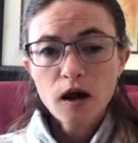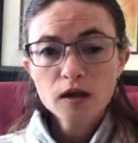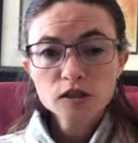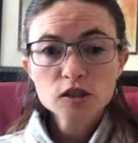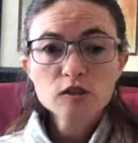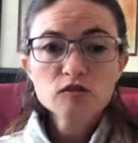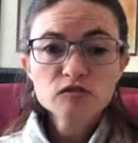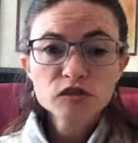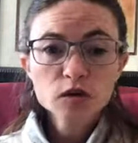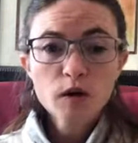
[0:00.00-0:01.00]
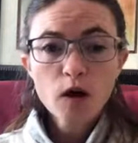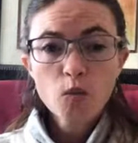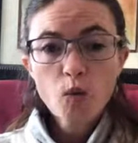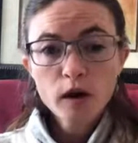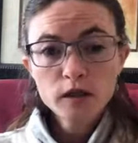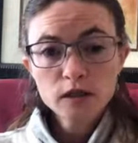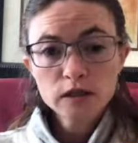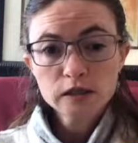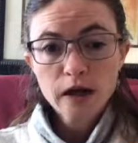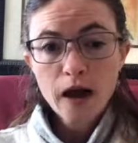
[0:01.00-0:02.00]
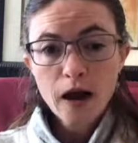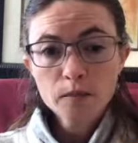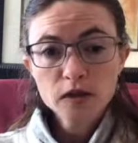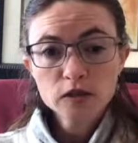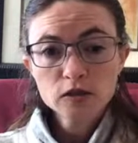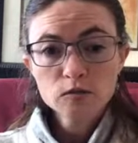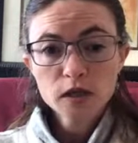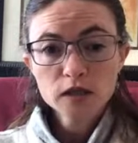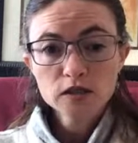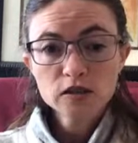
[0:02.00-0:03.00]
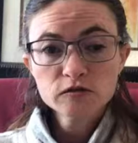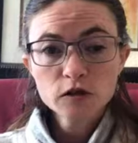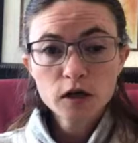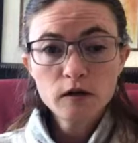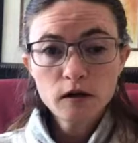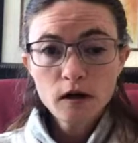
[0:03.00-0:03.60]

and start to figure out what needed to happen to make it different.